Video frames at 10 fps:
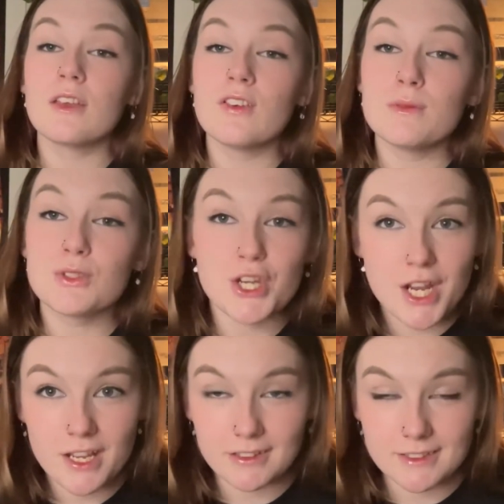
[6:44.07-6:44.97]
give him
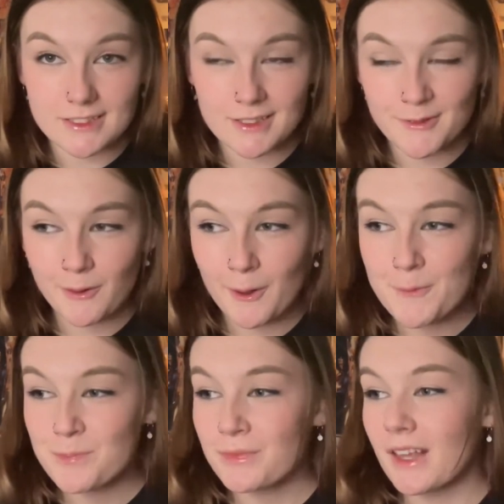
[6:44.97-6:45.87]
cheese.
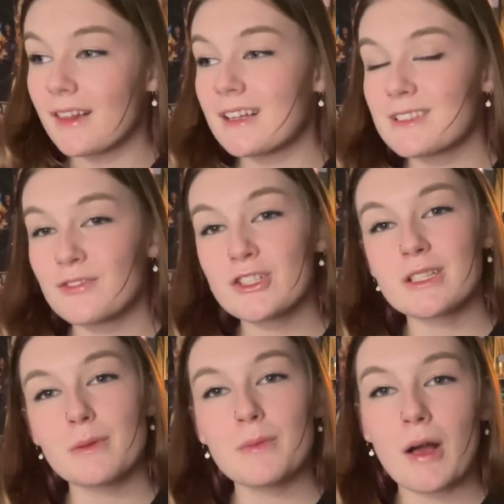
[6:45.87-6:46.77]
That is the first
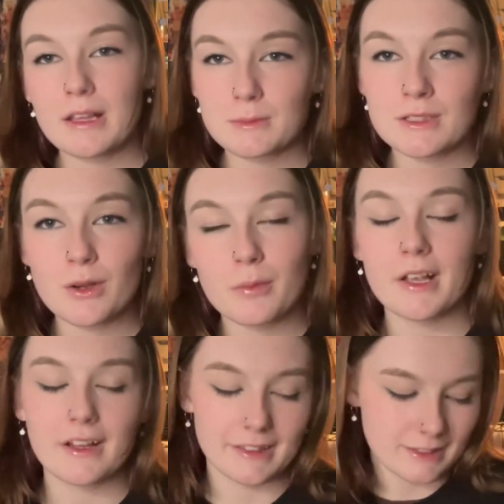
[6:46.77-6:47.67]
thing people ask me is, oh my
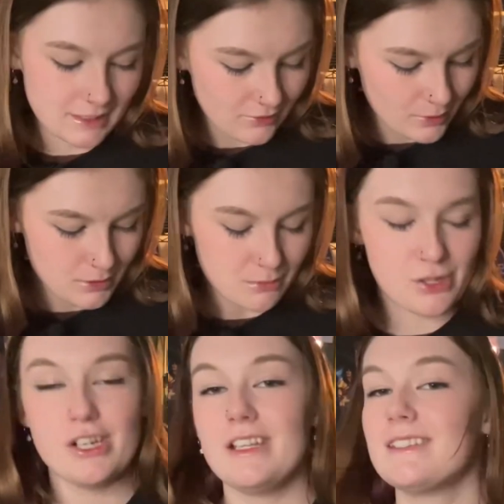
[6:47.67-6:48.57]
god, let's give him some
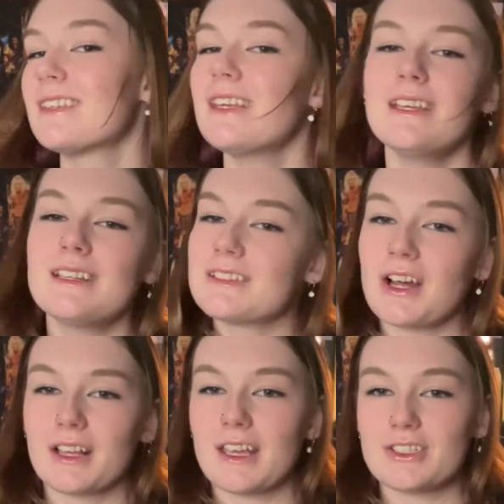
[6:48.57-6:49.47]
cheese. He does
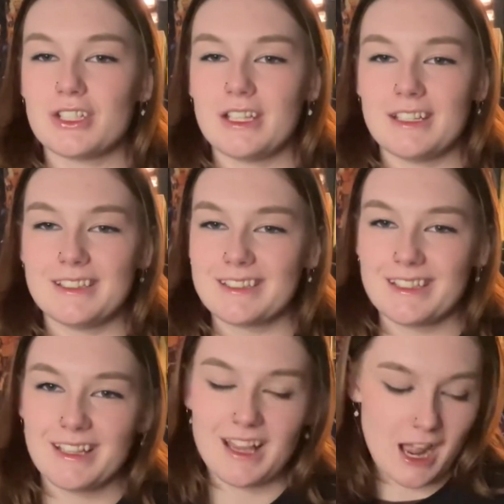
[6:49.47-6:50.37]
not get
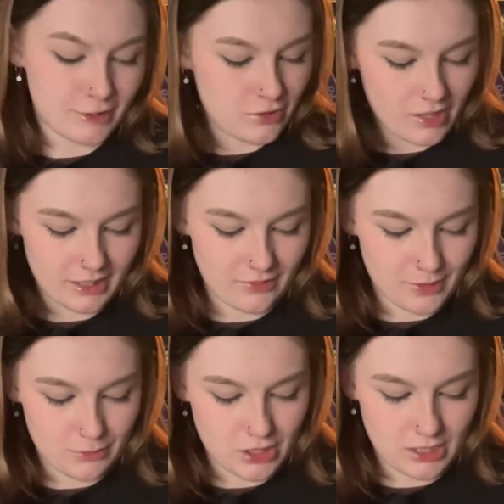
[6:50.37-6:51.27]
cheese. I do not give
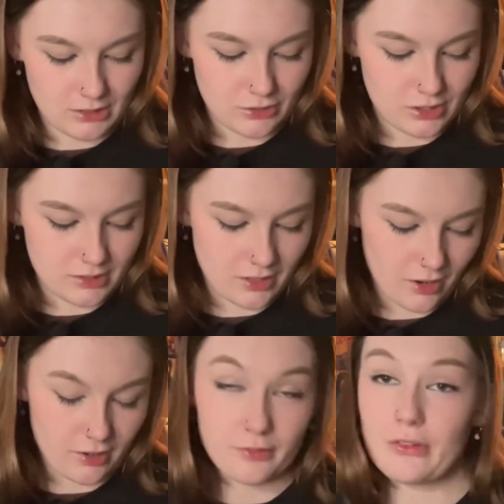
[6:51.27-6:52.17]
him cheese. Cheese is
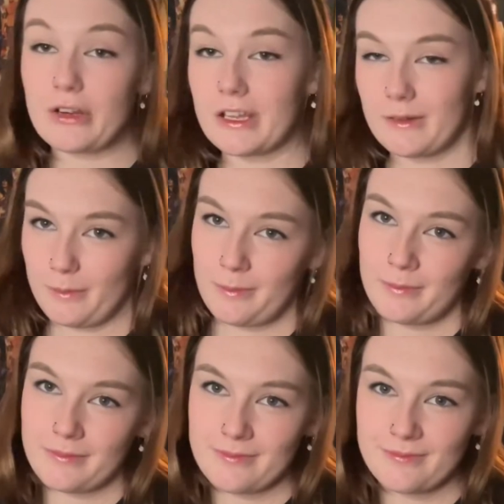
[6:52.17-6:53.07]
not good for him.
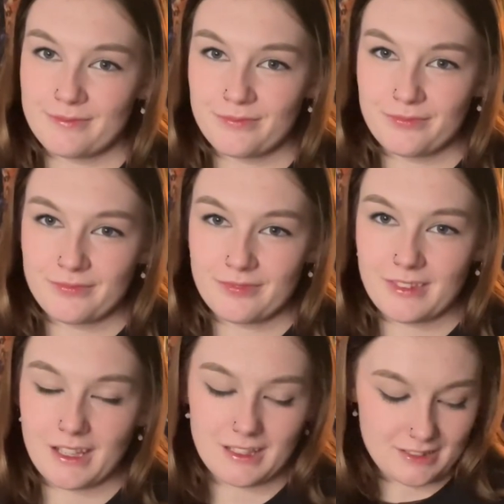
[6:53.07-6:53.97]

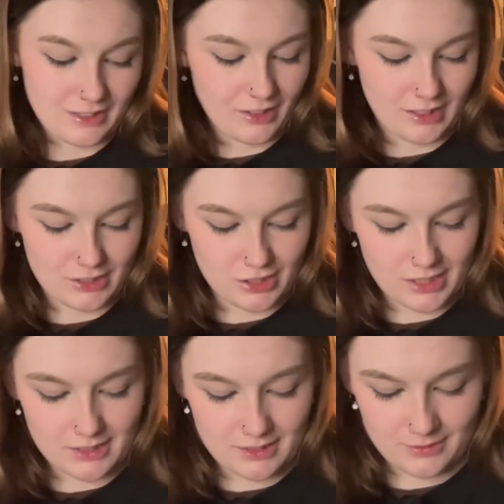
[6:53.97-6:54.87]
He does not get
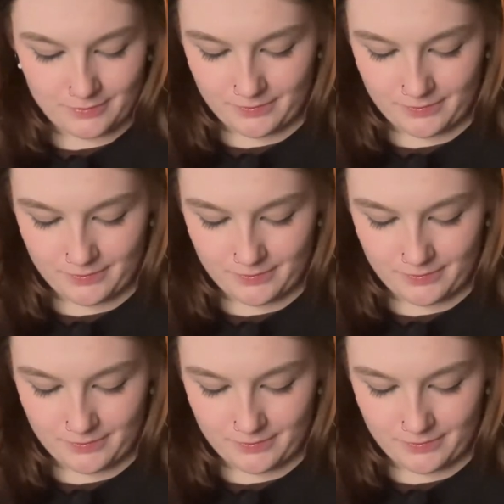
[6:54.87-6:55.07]
cheese.